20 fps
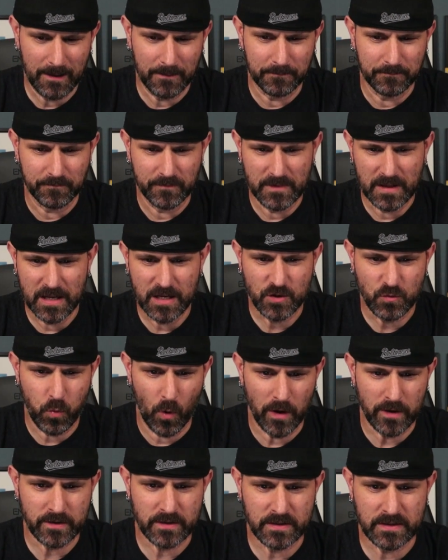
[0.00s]
Each
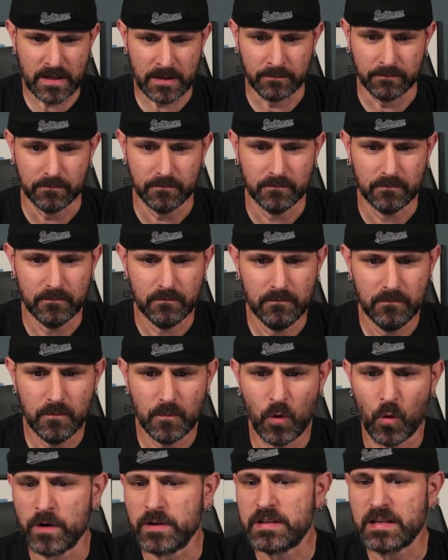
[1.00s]
one's
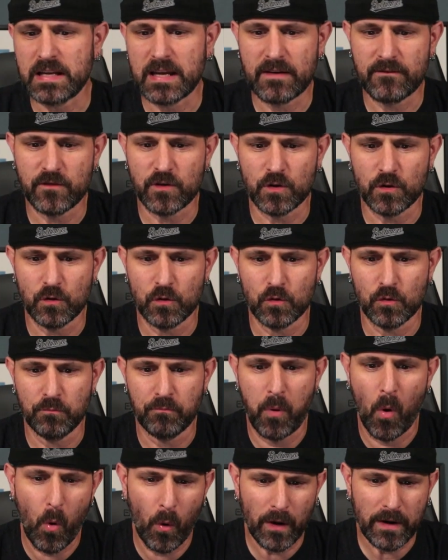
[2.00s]
going to give you
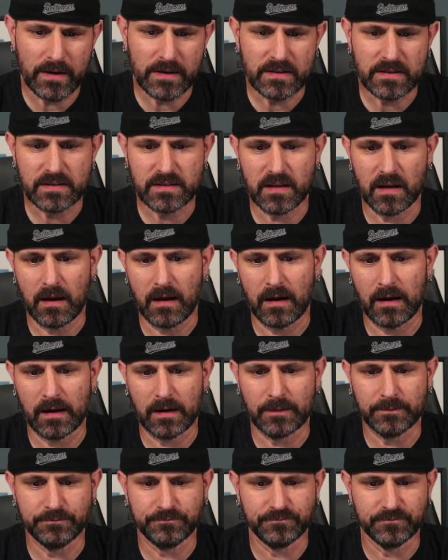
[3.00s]
points.
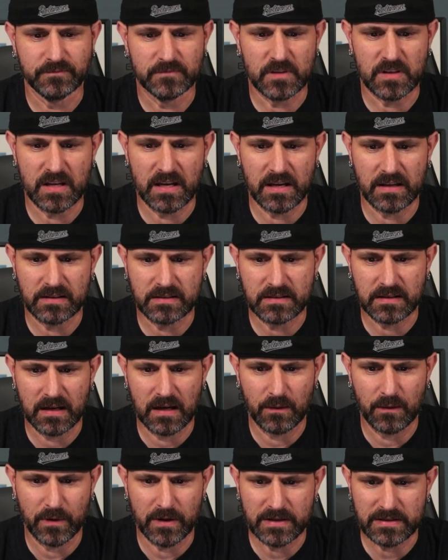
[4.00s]
You get,
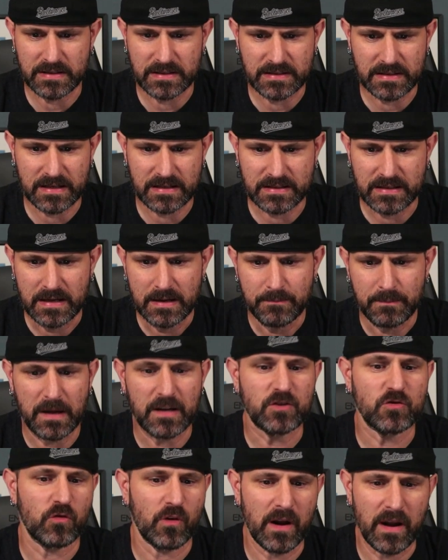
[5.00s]
it says, make
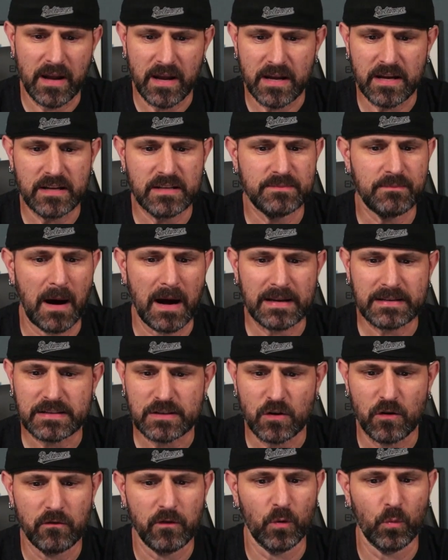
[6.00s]
trades, mine
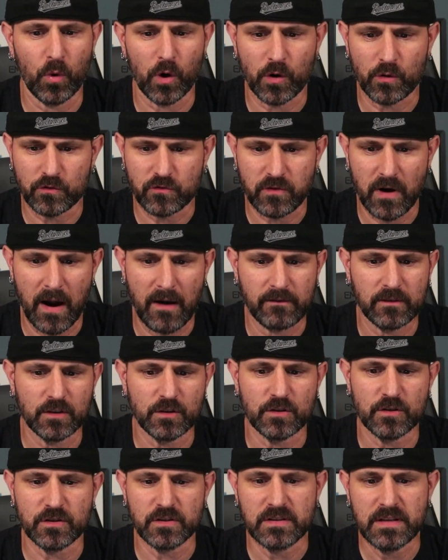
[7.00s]
silver, work with
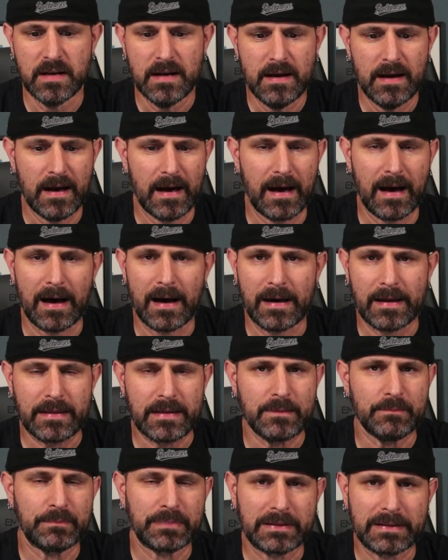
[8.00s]
travelers, and
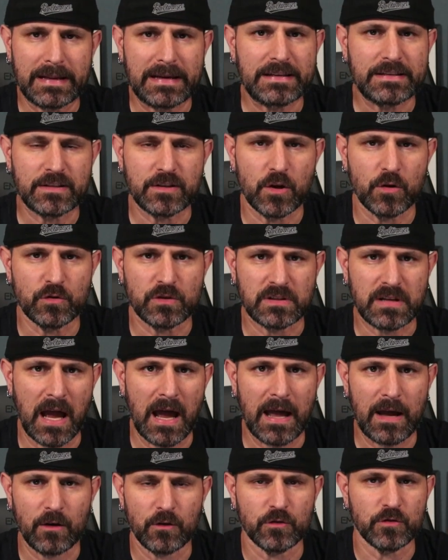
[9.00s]
then place those
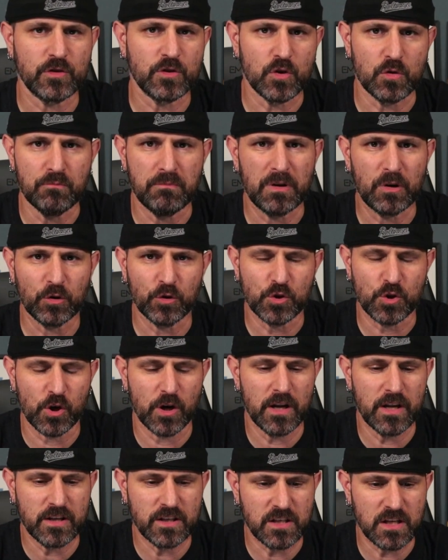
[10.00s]
tiles to build your
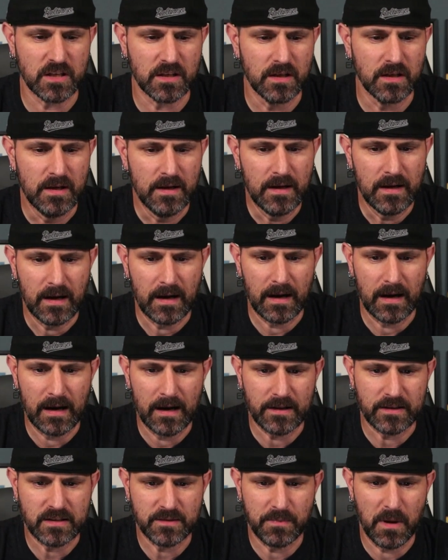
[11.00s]
engine
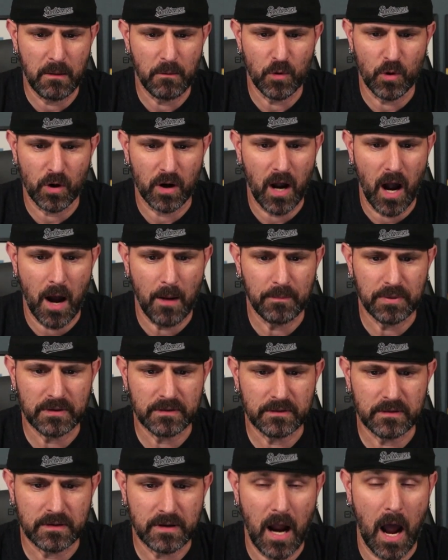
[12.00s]
to be able to
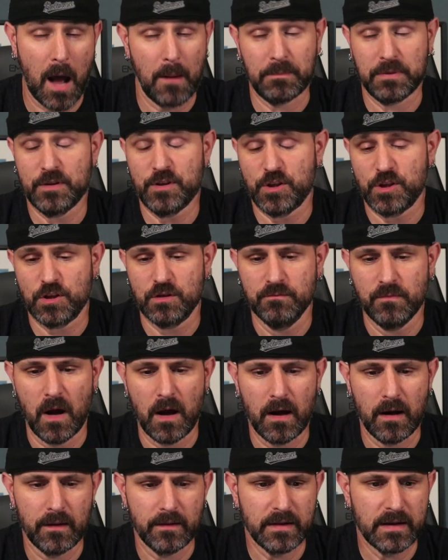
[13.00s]
accomplish
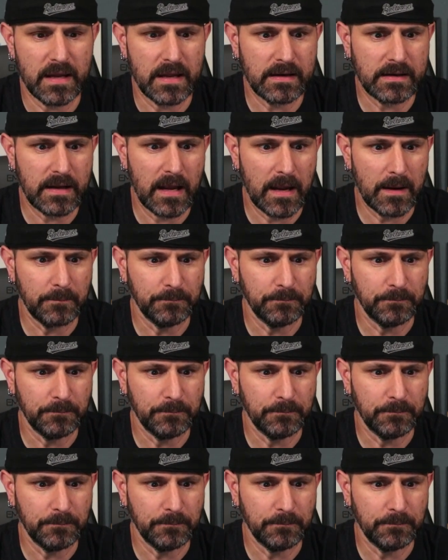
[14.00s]
the end game.